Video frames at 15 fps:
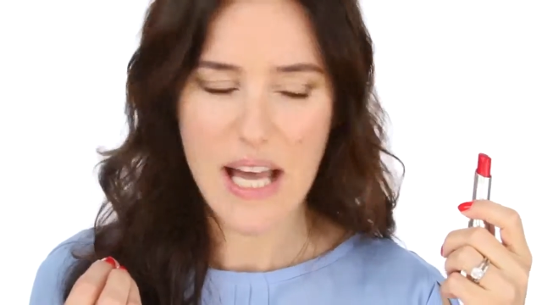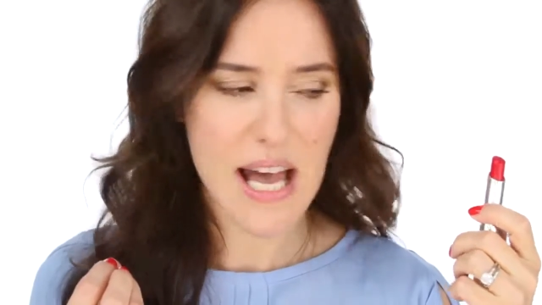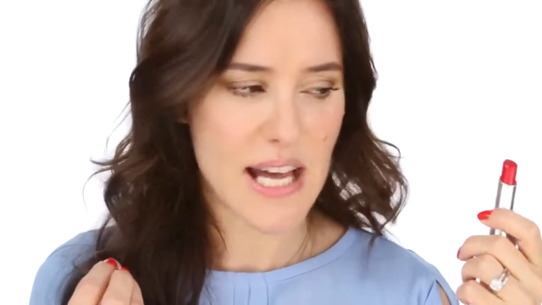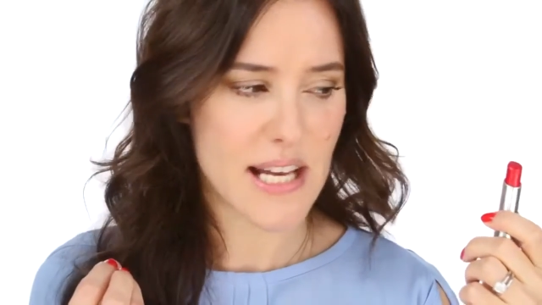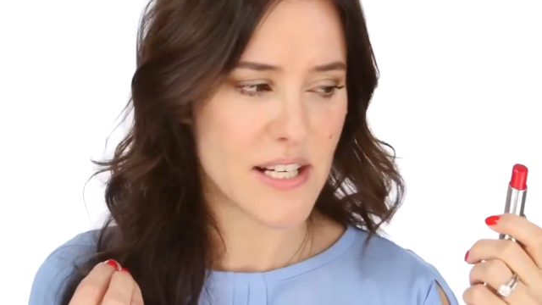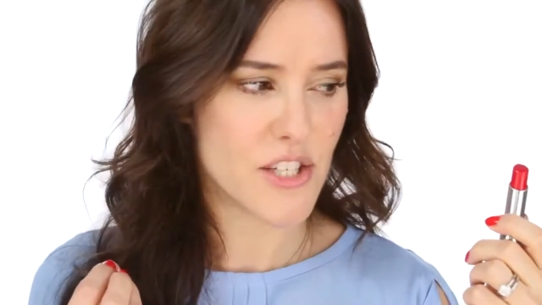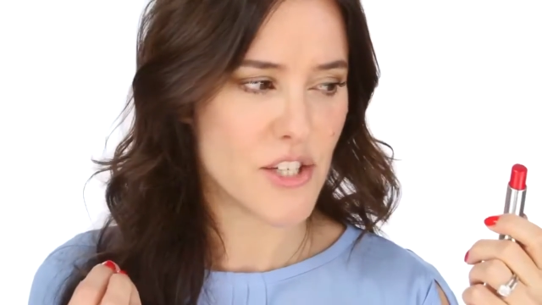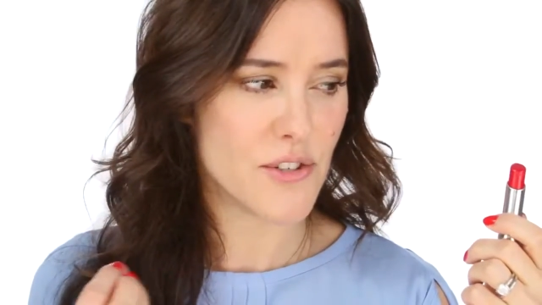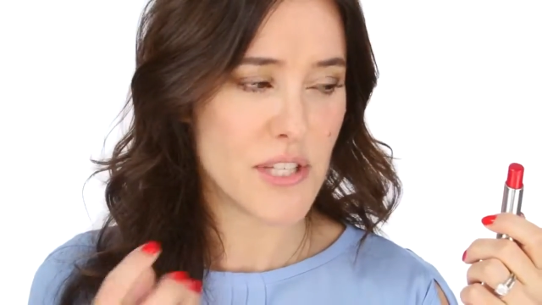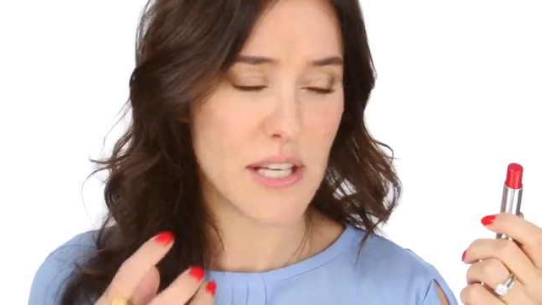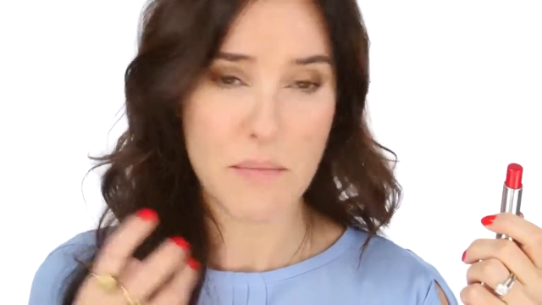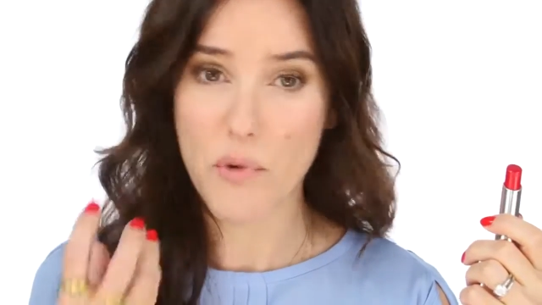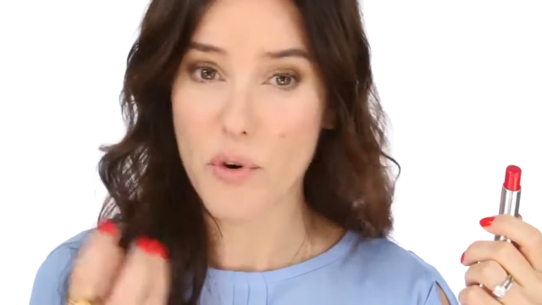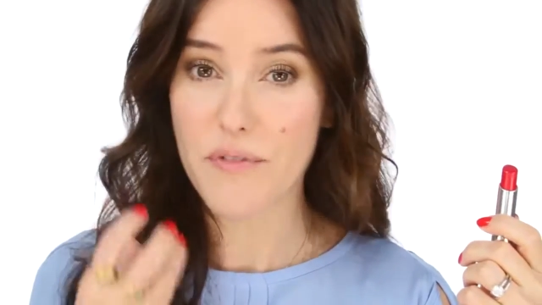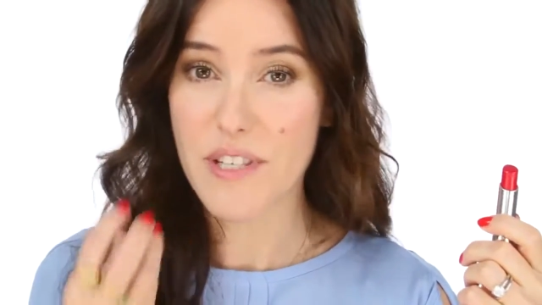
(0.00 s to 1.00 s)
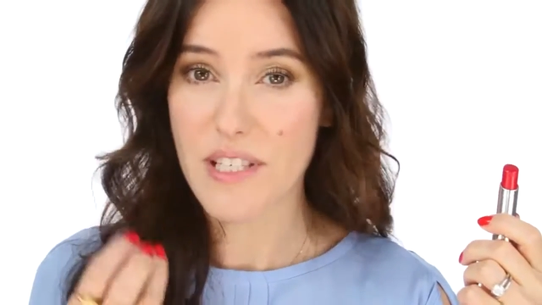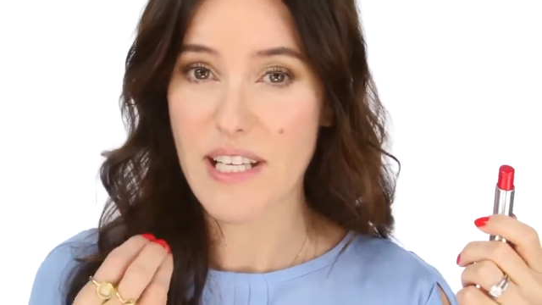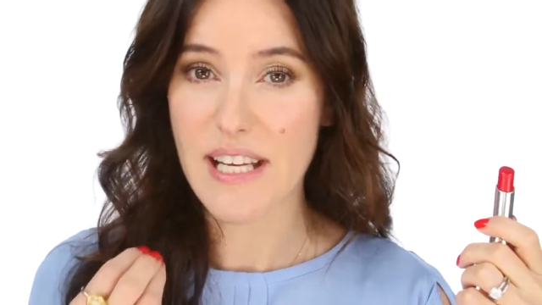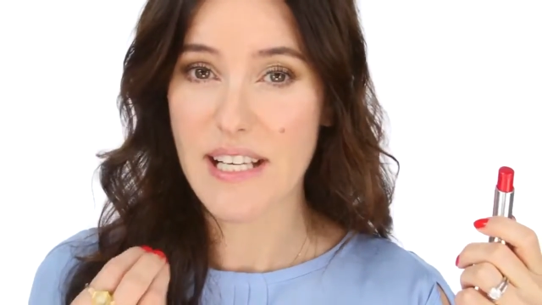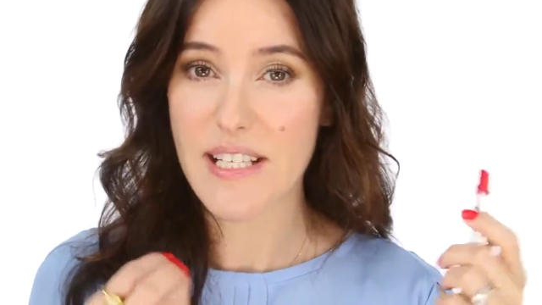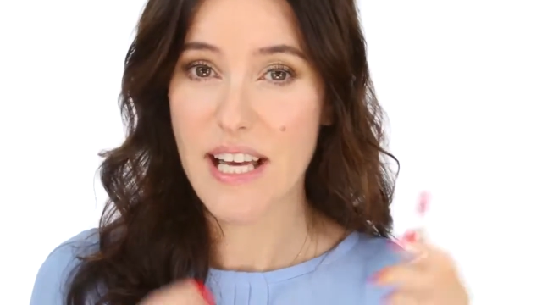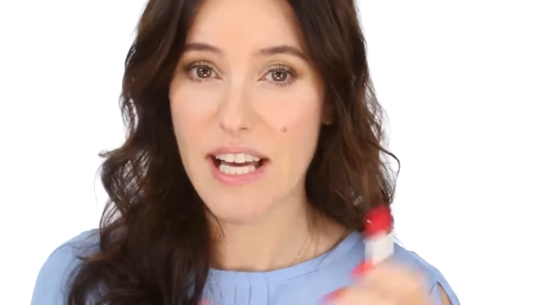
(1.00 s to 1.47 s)
and you see more of the
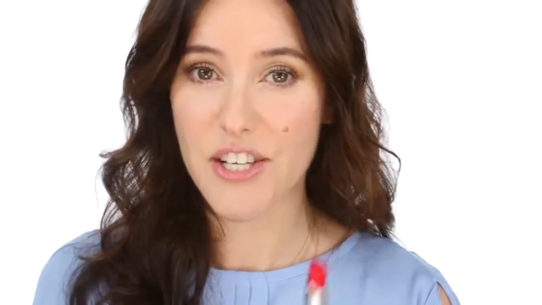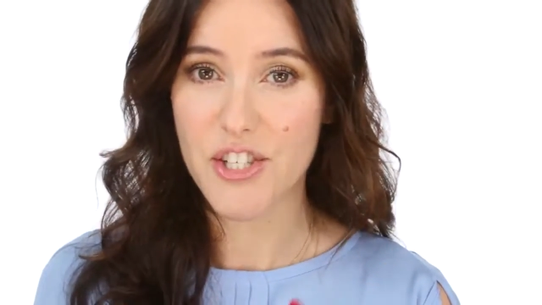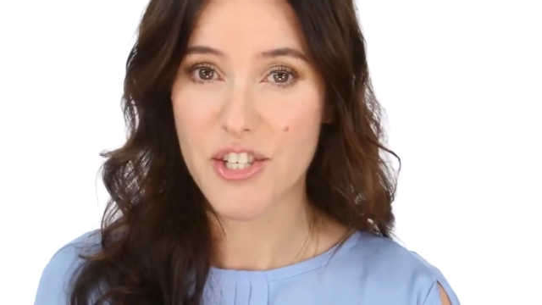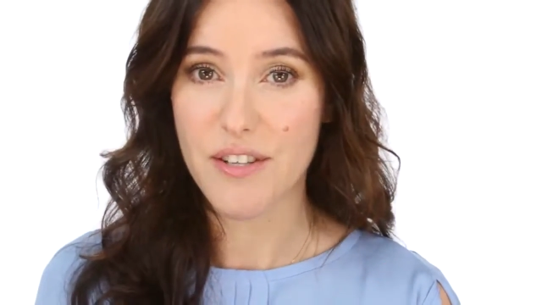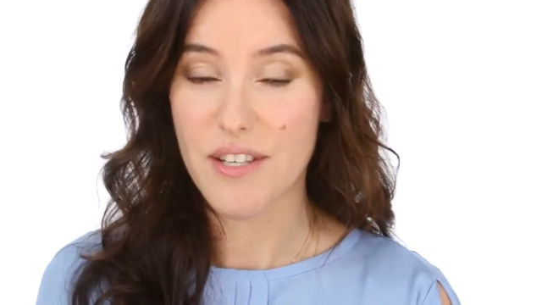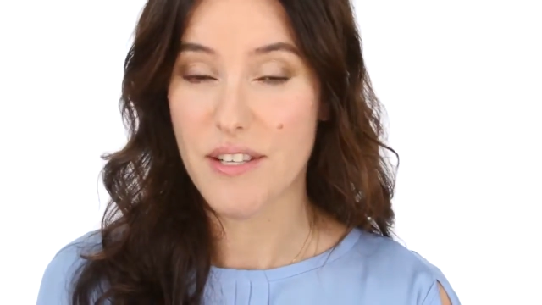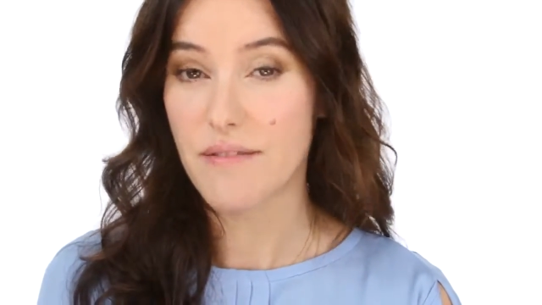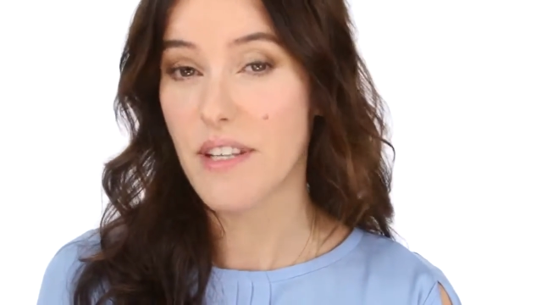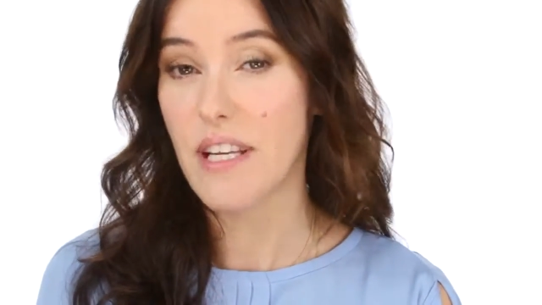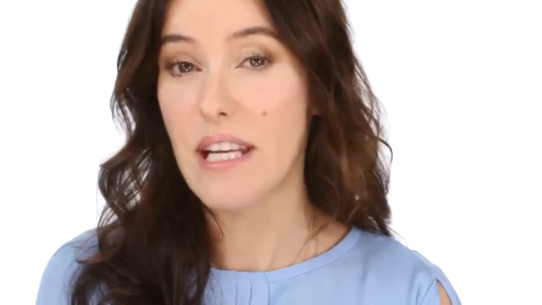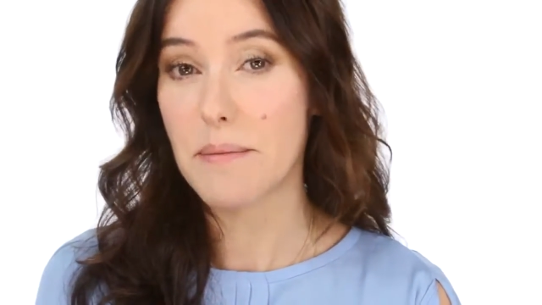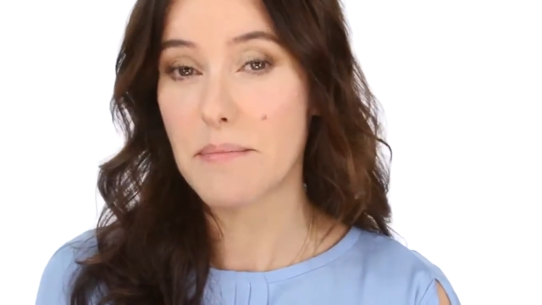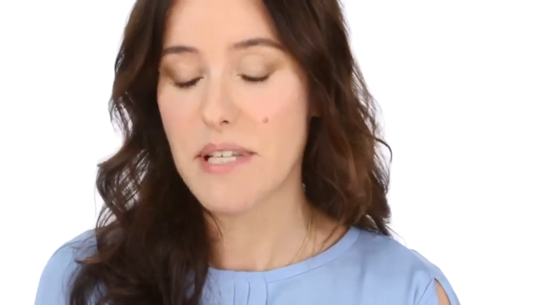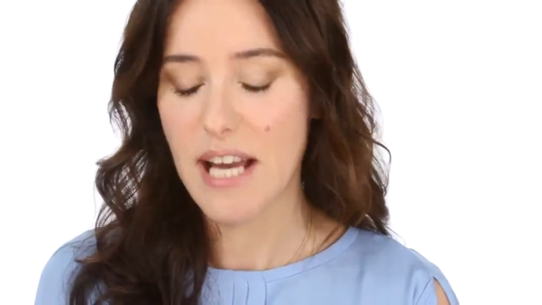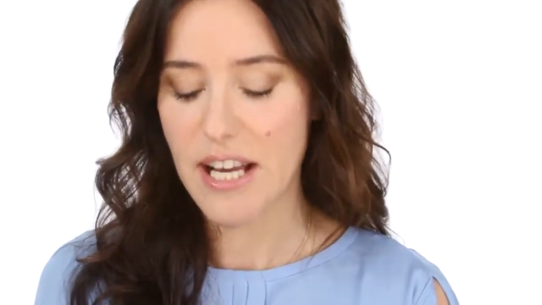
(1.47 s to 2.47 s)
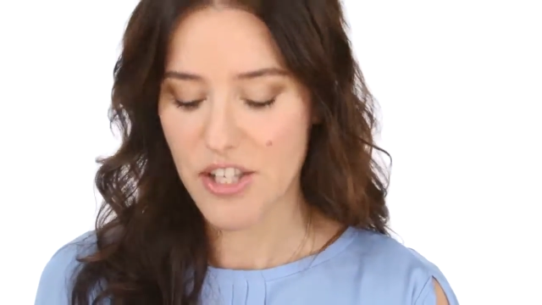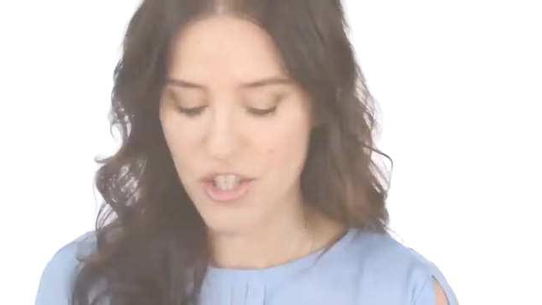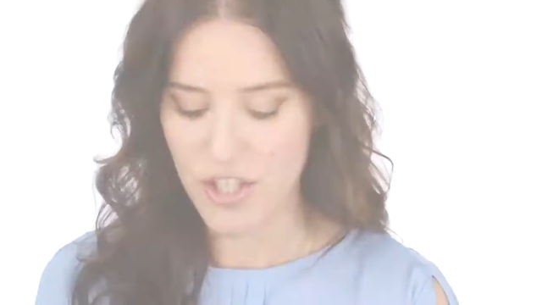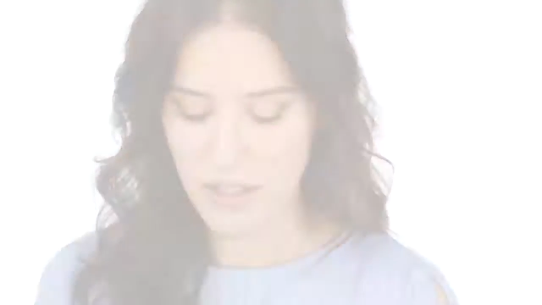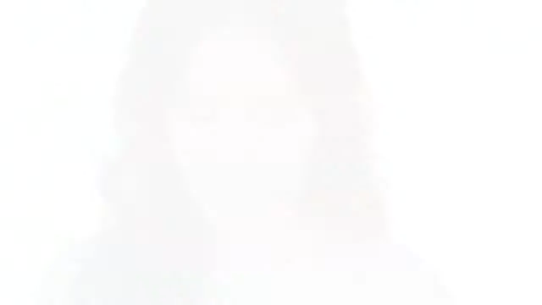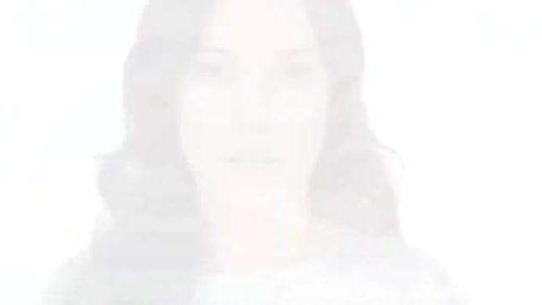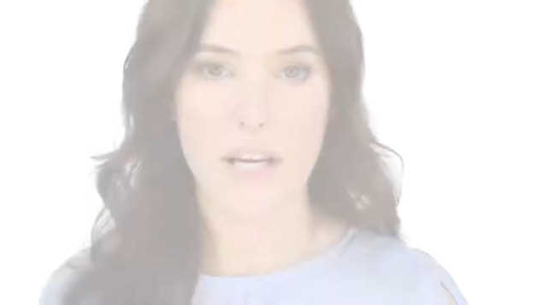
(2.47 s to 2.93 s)
skin texture, the lip
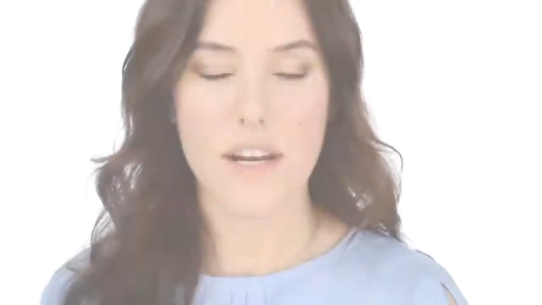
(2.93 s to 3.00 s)
texture.